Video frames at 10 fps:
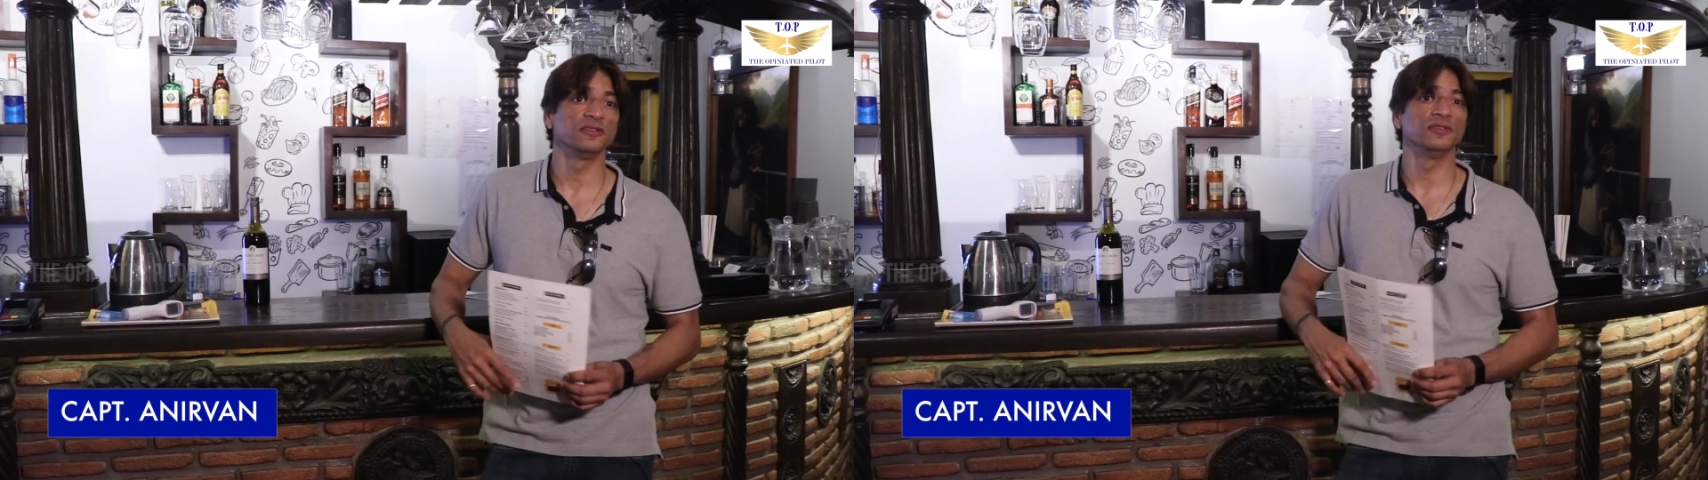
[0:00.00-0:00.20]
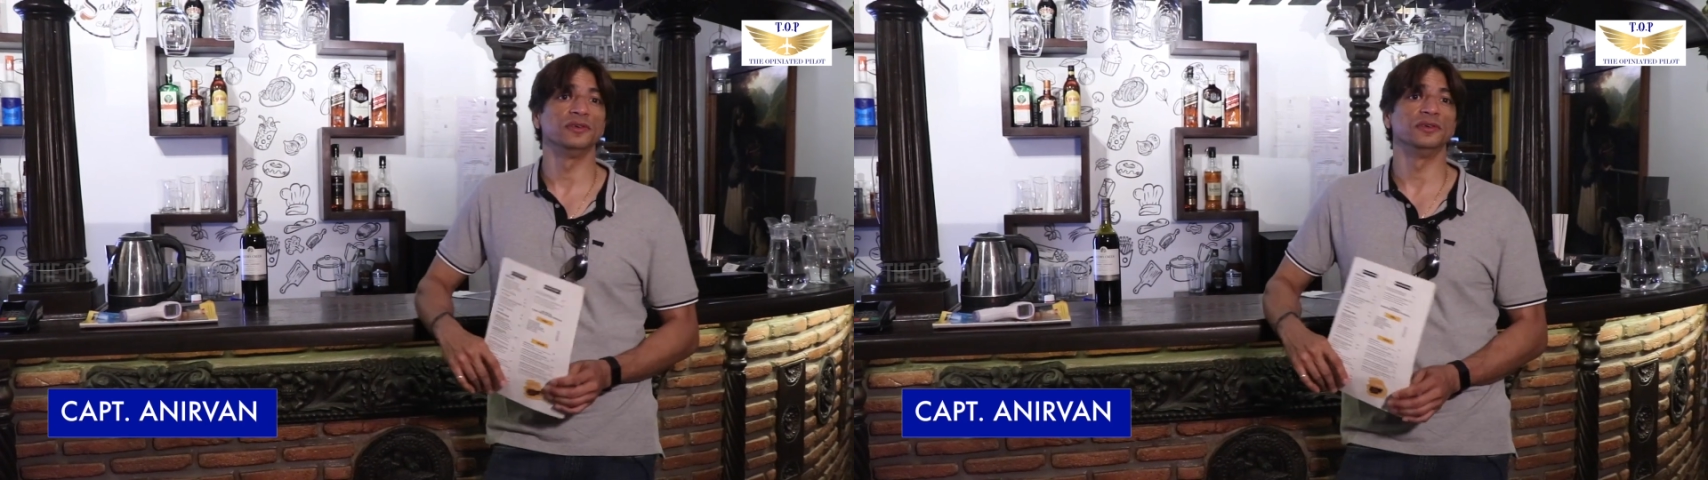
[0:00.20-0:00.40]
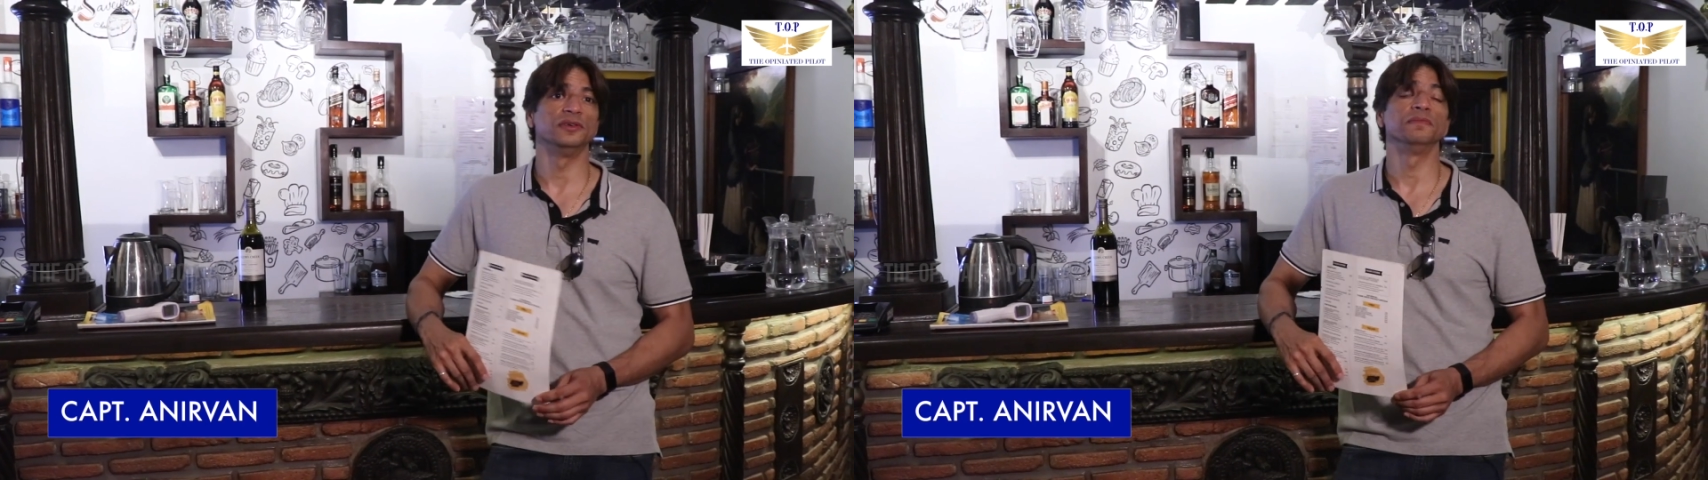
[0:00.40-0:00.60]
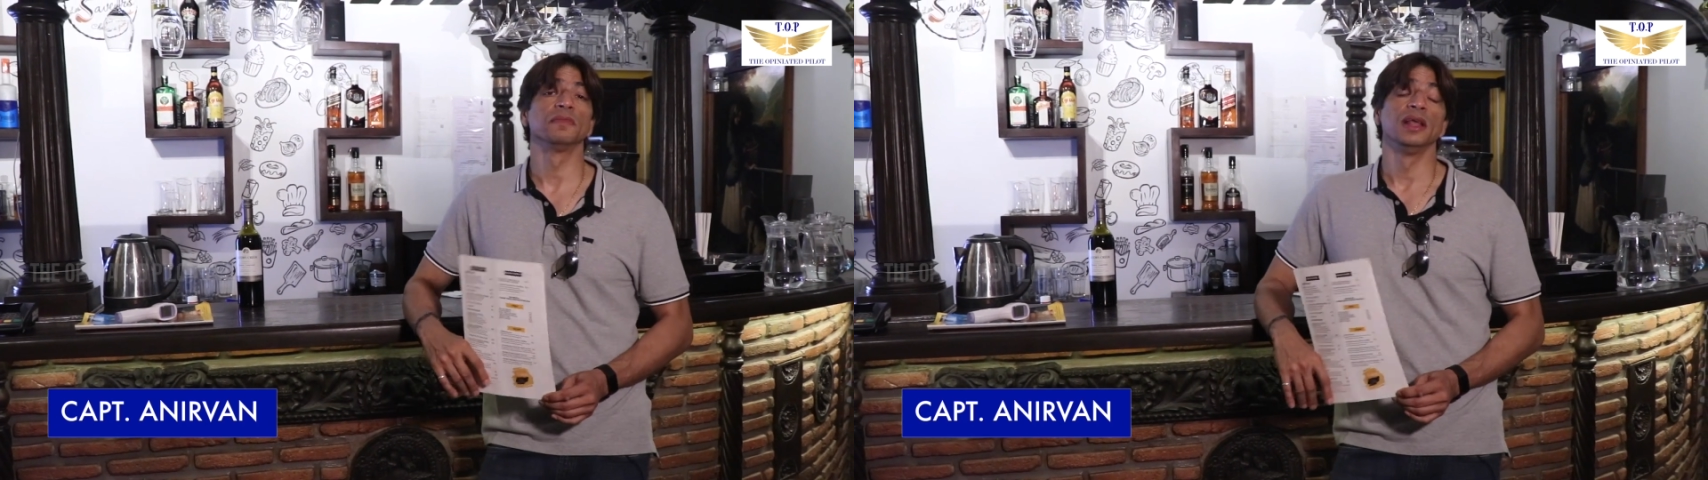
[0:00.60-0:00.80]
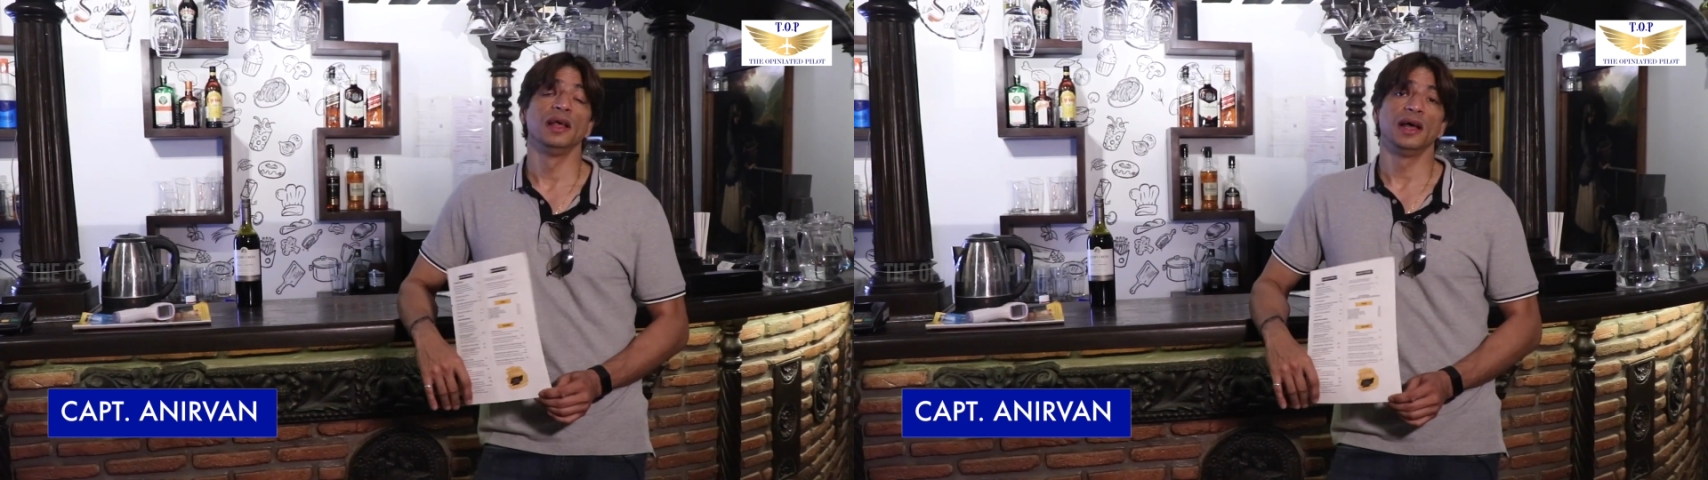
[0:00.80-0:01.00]
So
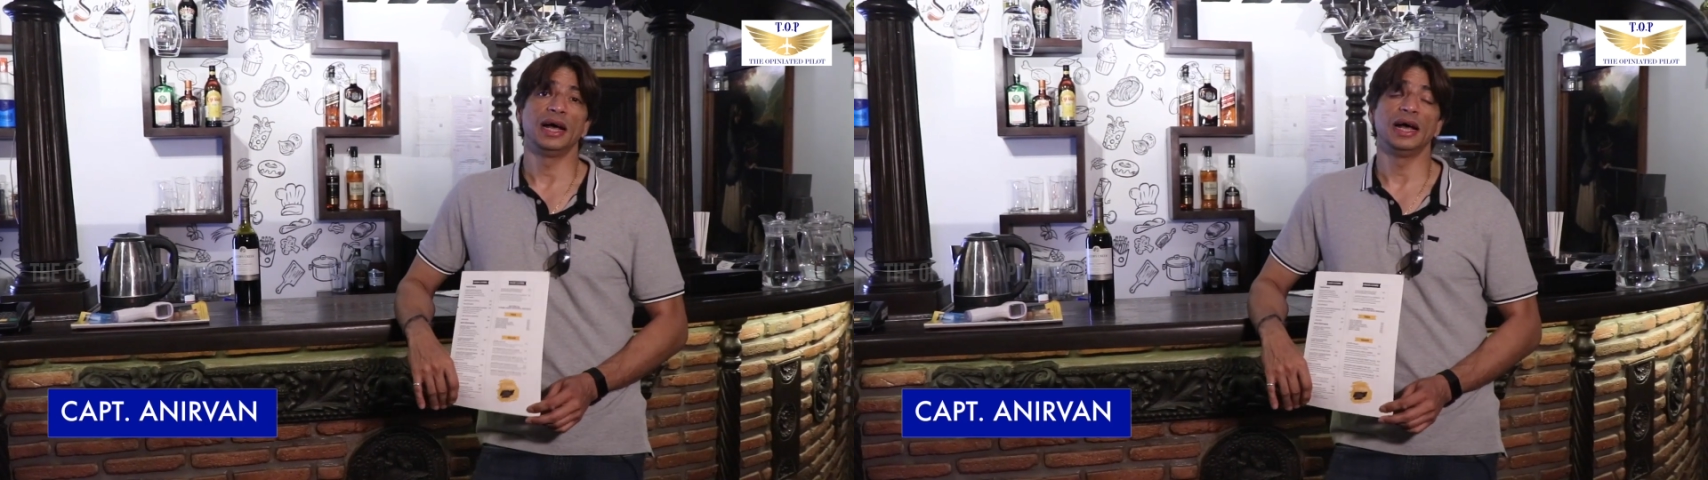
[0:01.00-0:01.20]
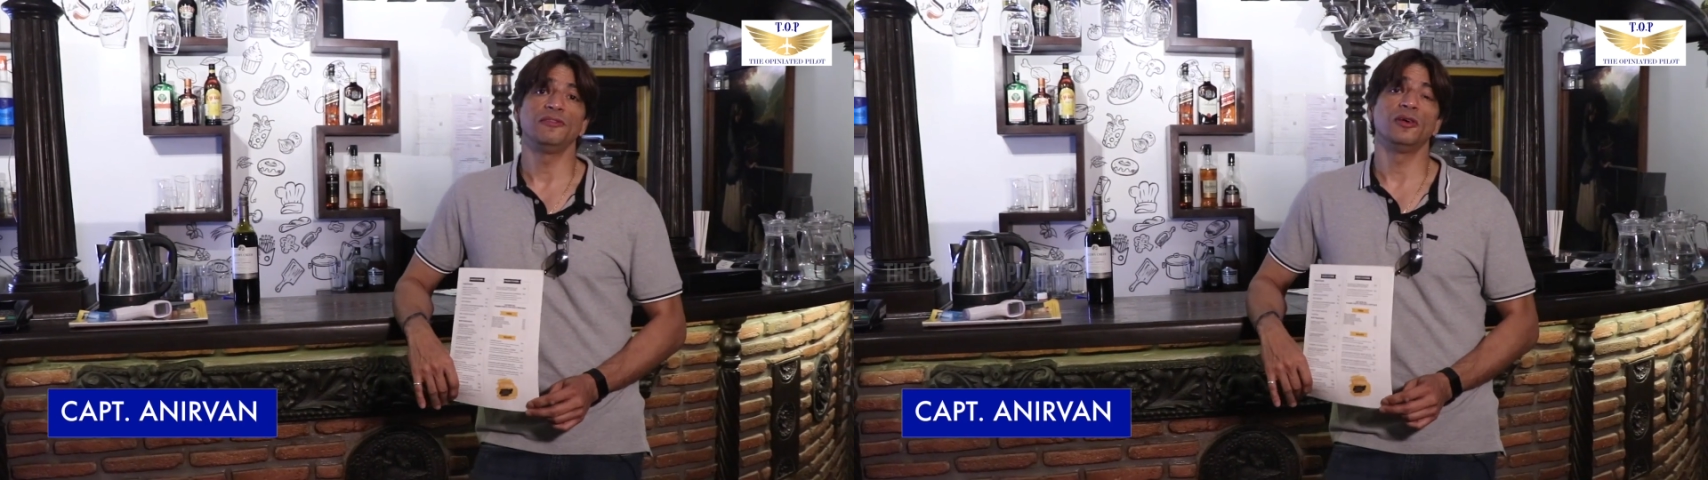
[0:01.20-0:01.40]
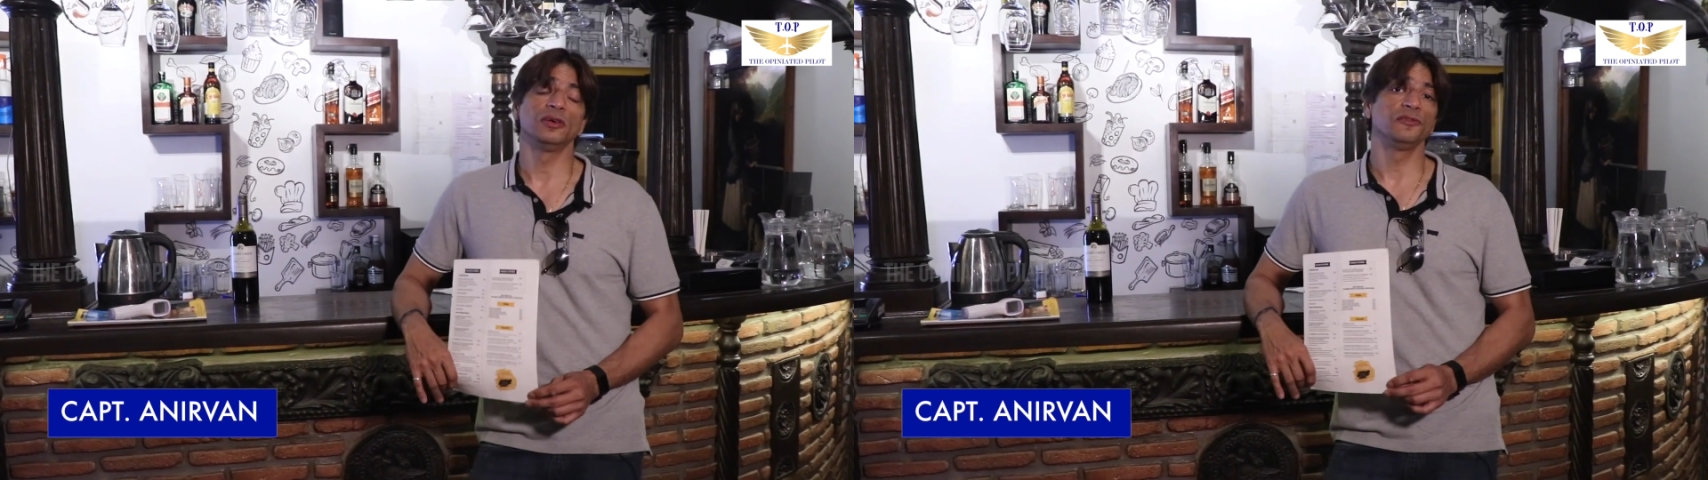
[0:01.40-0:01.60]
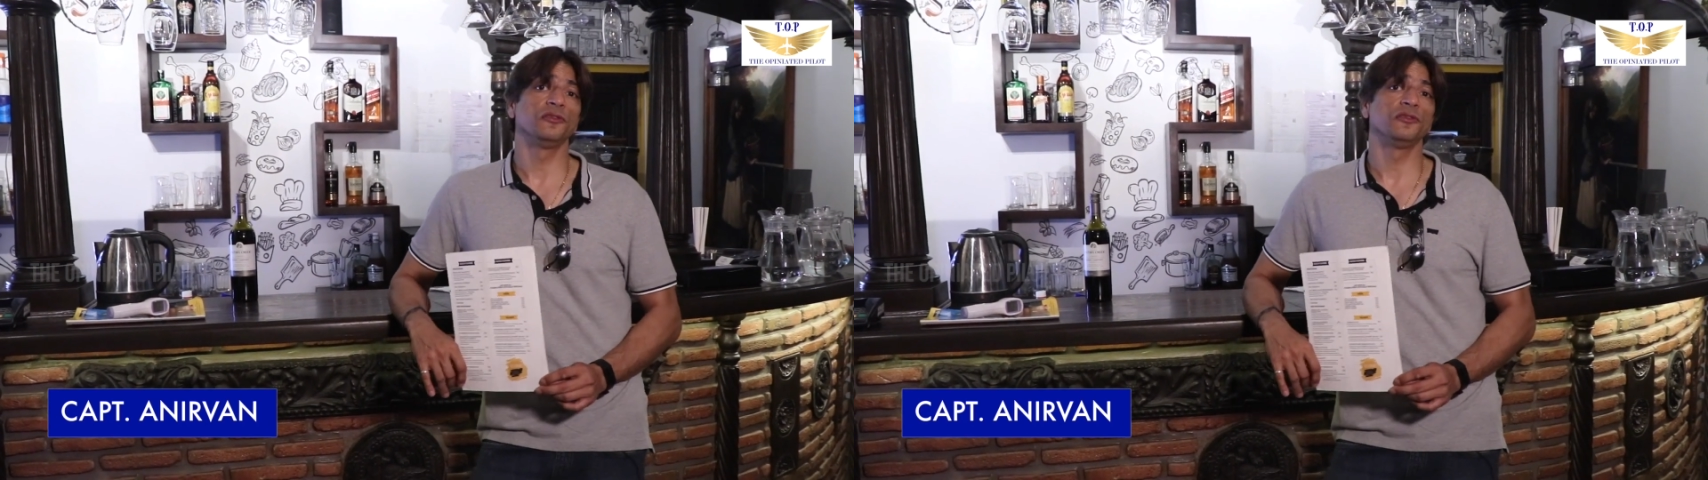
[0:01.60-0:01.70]
I have ordered